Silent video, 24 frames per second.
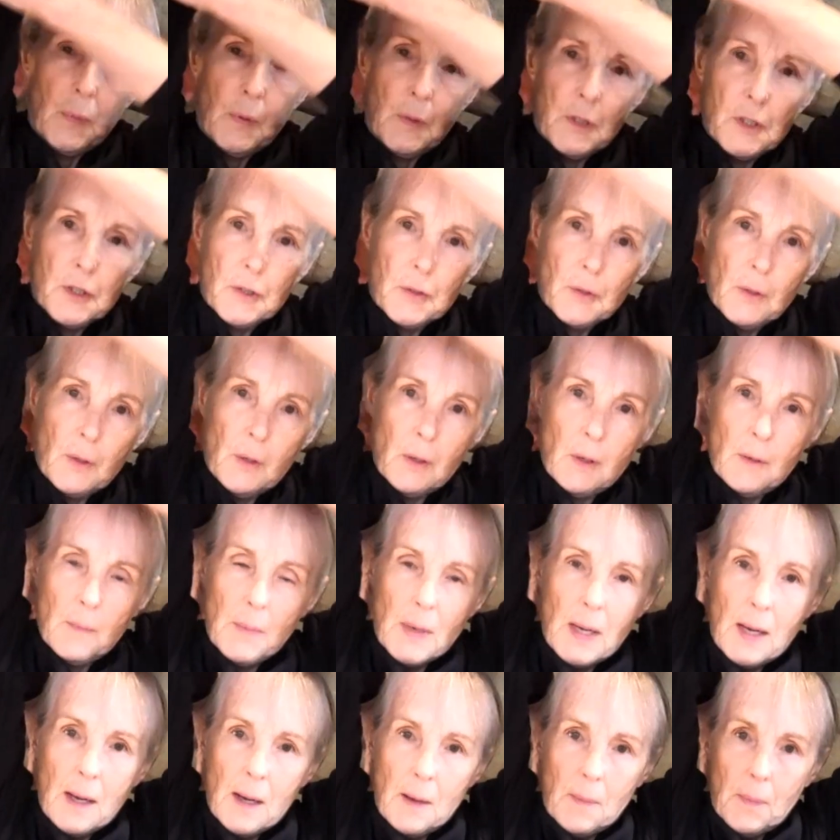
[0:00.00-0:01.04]
push your arm
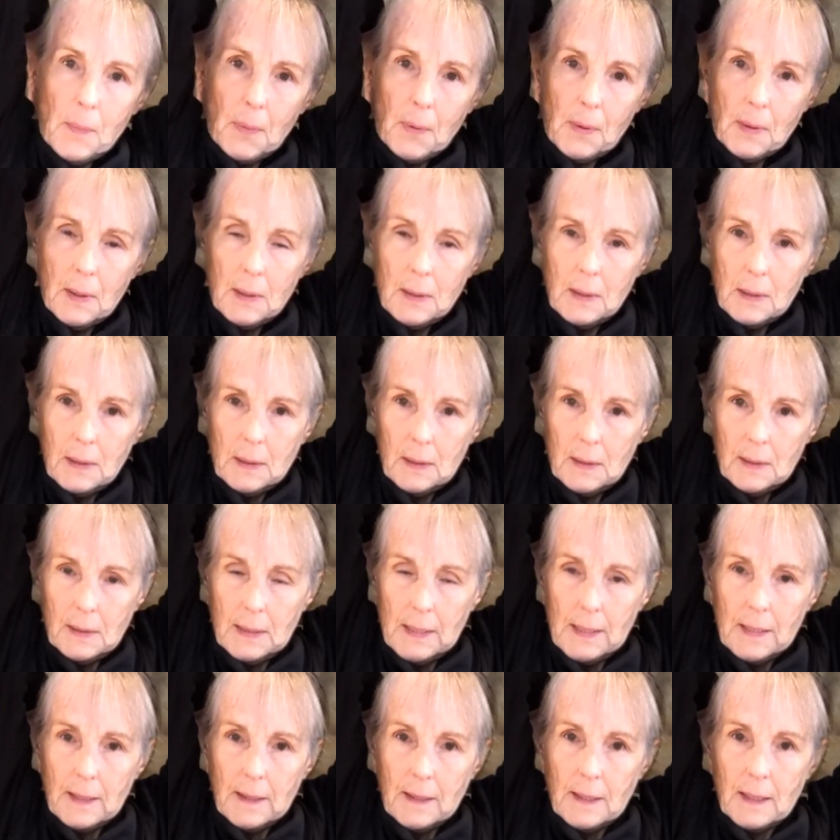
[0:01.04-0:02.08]
up
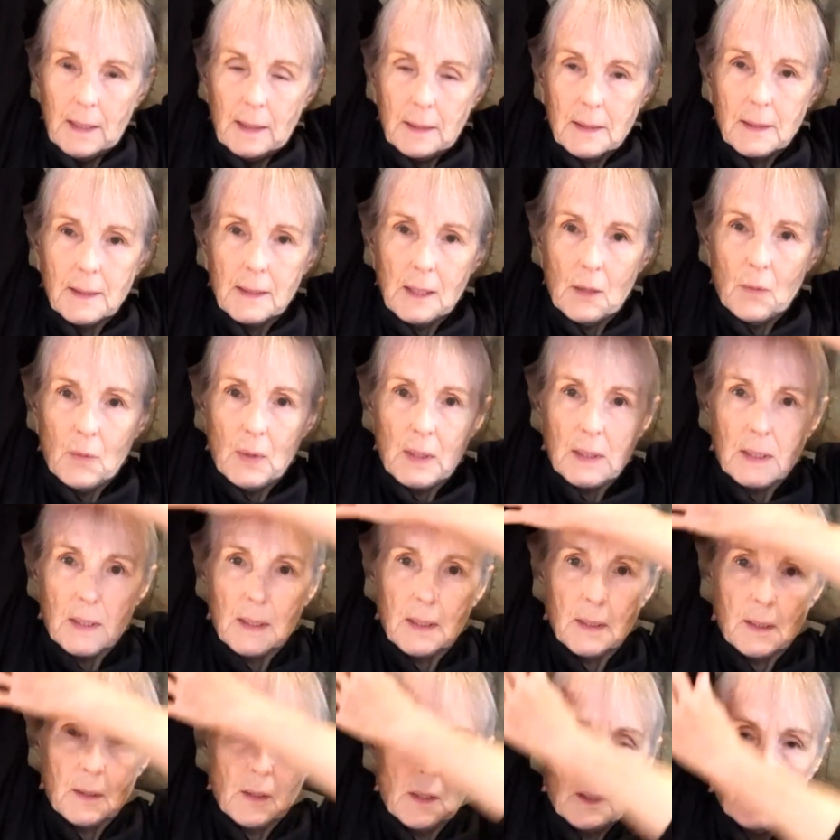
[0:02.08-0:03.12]
like this. Now what's
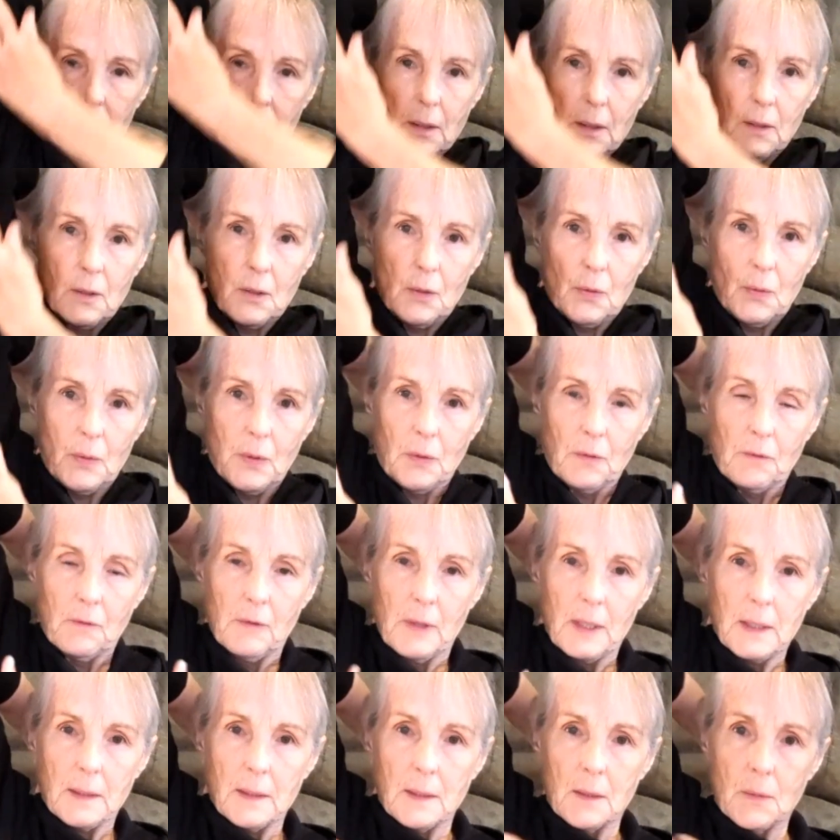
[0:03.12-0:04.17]
this got to do with
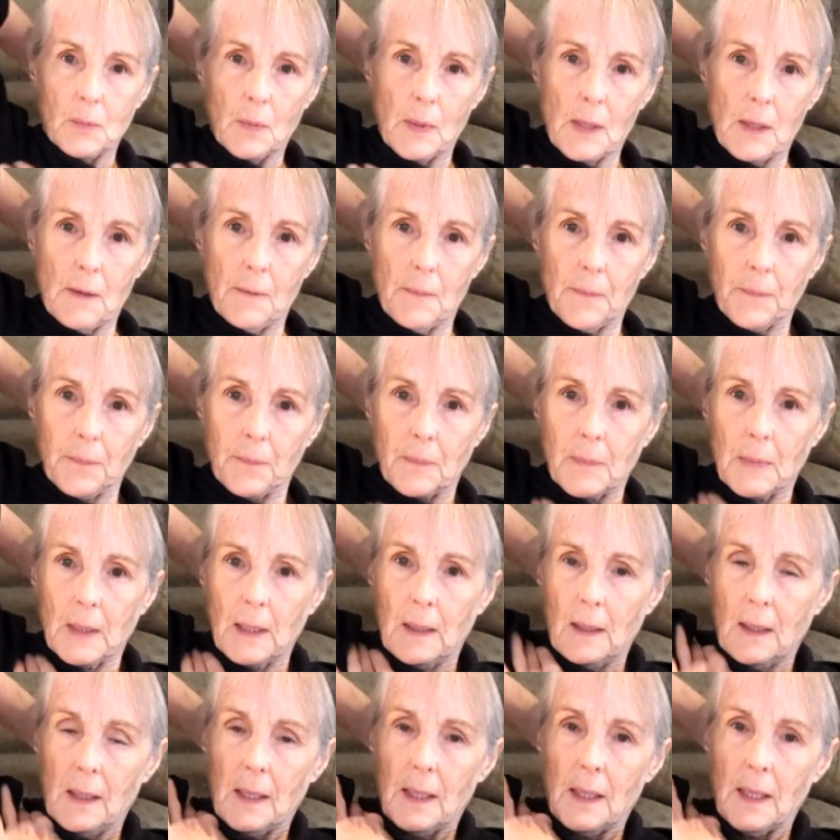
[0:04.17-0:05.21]
wrists? Well,
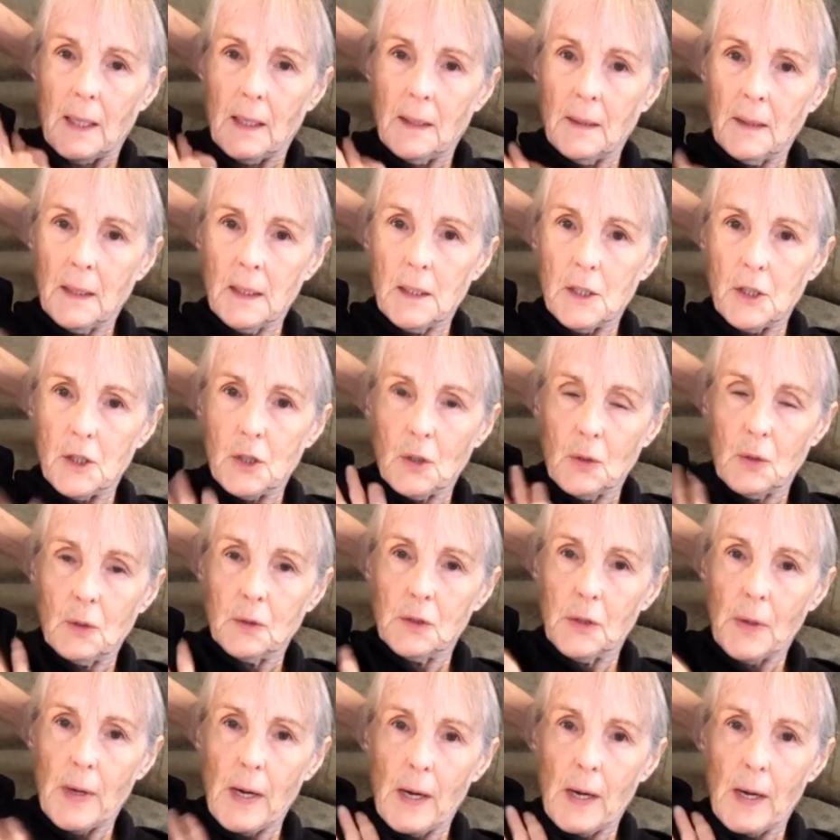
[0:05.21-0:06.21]
in this shoulder